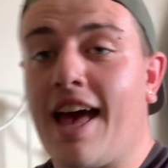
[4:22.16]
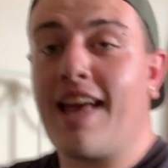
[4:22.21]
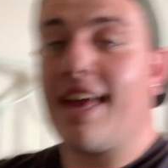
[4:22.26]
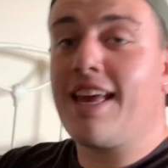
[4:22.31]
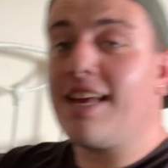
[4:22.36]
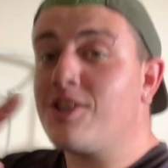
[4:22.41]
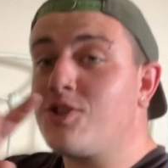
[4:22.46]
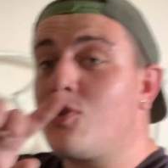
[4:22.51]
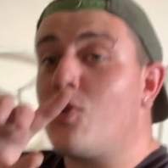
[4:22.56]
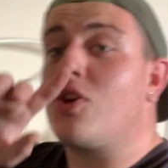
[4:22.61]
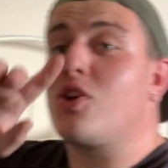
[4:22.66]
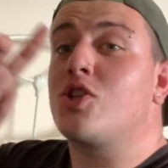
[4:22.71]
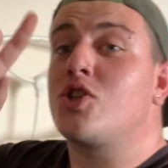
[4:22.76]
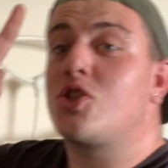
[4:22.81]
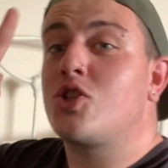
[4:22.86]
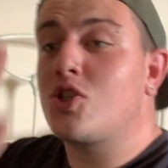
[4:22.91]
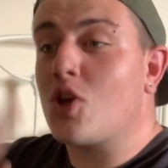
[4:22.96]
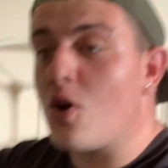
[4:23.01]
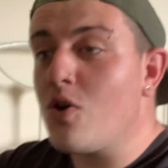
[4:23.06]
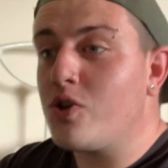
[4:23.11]
he is doing
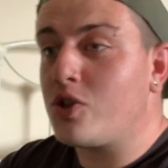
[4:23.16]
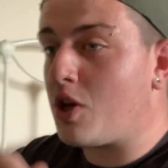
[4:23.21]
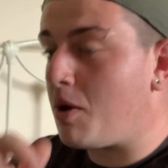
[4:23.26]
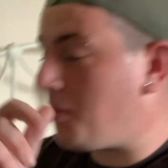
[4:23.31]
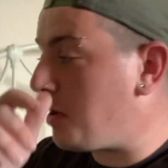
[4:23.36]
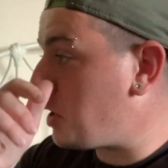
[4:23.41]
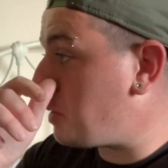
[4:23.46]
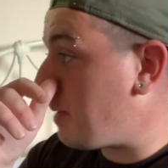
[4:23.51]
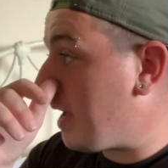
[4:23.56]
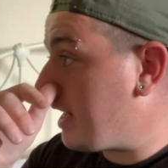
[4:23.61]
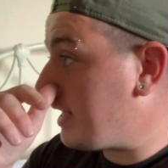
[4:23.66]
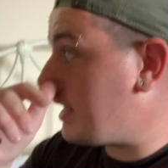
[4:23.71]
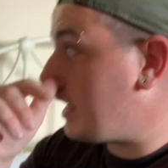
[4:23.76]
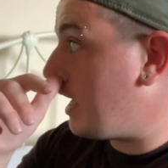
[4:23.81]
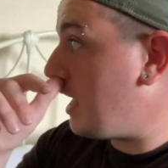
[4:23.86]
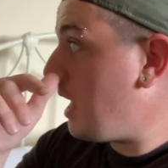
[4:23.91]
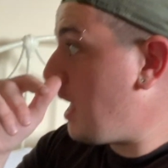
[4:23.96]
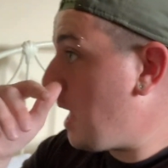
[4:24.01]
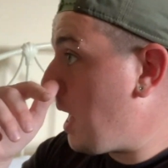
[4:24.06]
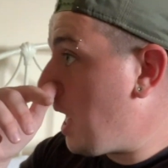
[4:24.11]
so much
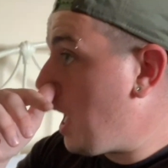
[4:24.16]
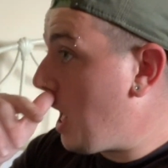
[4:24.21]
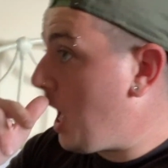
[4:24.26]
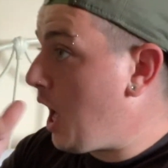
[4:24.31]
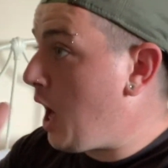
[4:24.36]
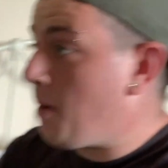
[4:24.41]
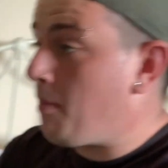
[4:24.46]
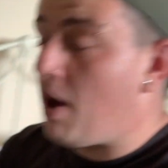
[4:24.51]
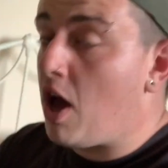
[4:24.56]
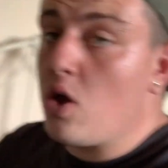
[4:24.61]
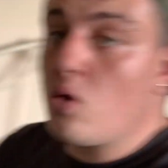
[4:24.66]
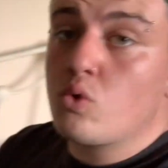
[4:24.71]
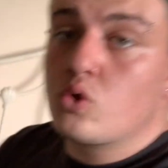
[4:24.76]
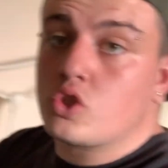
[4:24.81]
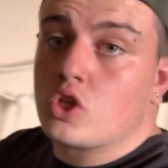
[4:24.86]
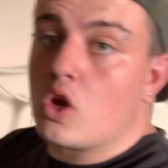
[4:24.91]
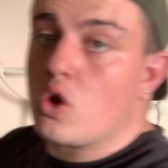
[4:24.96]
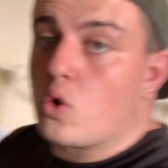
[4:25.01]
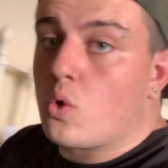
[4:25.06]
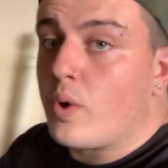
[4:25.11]
better. I
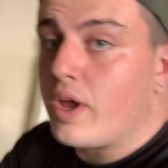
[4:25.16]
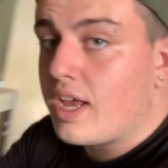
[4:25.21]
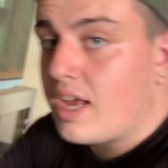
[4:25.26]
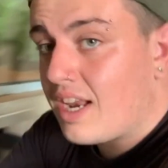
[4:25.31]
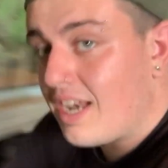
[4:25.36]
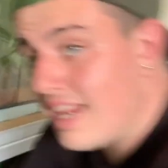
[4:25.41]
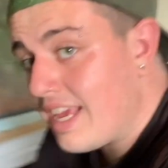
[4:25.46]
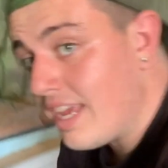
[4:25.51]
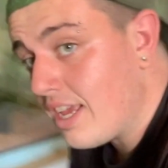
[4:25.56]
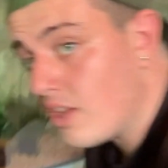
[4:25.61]
also quickly